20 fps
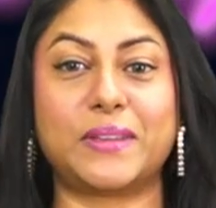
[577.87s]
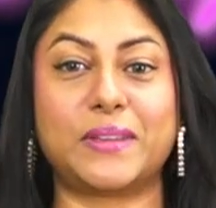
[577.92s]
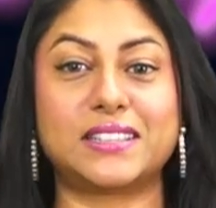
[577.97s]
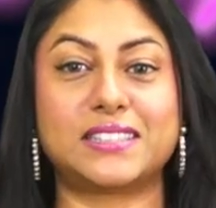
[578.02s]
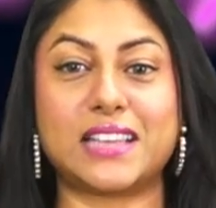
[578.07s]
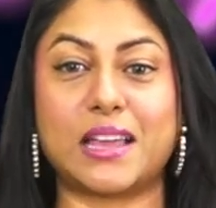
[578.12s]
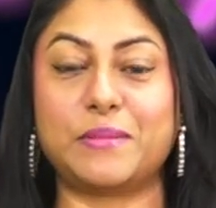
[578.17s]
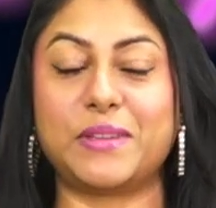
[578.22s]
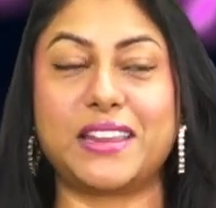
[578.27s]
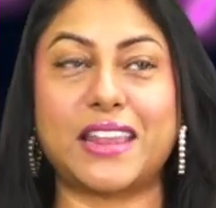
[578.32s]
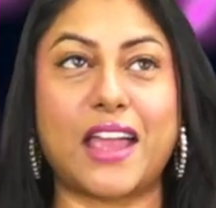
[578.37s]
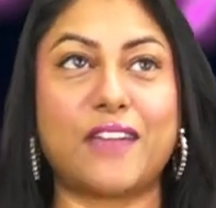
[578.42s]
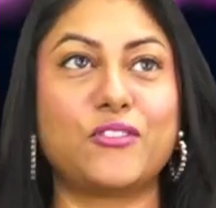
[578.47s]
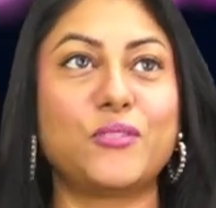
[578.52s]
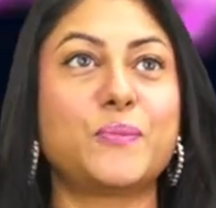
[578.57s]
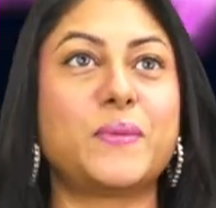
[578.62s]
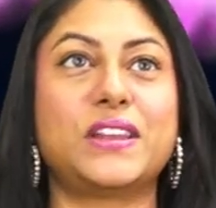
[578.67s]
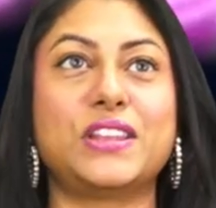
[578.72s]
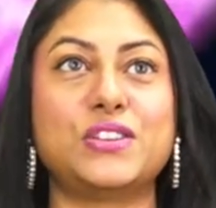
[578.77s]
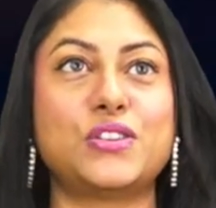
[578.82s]
It's I mean
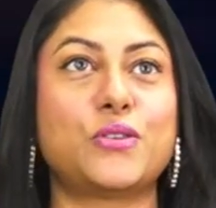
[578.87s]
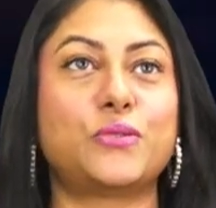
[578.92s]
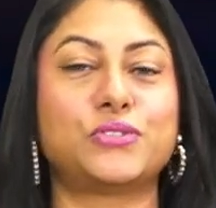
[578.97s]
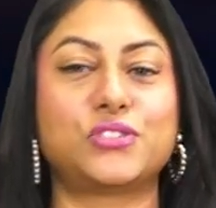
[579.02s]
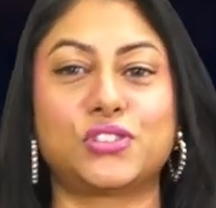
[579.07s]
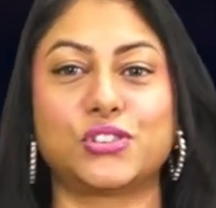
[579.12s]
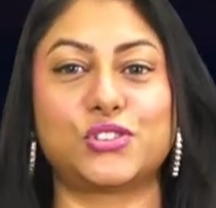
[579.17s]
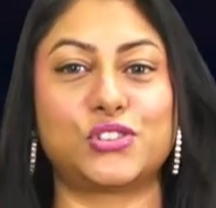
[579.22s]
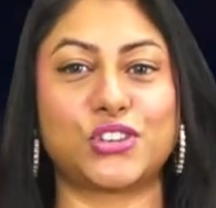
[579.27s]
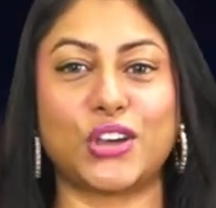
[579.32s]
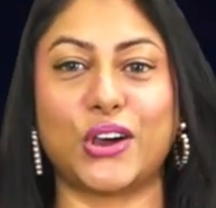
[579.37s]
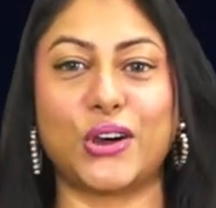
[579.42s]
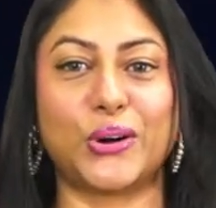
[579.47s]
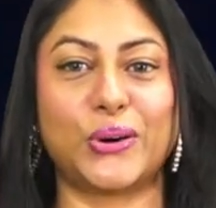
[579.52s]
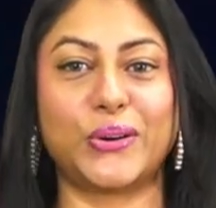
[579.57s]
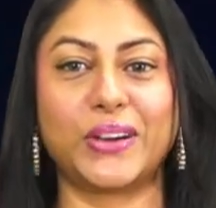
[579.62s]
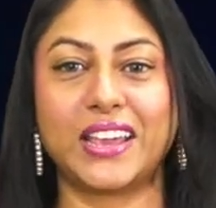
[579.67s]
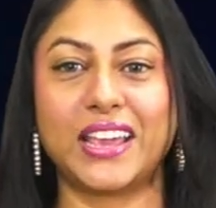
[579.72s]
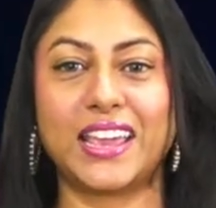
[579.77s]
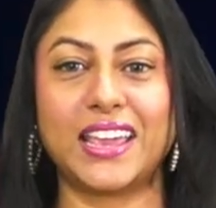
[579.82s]
everybody knows the show.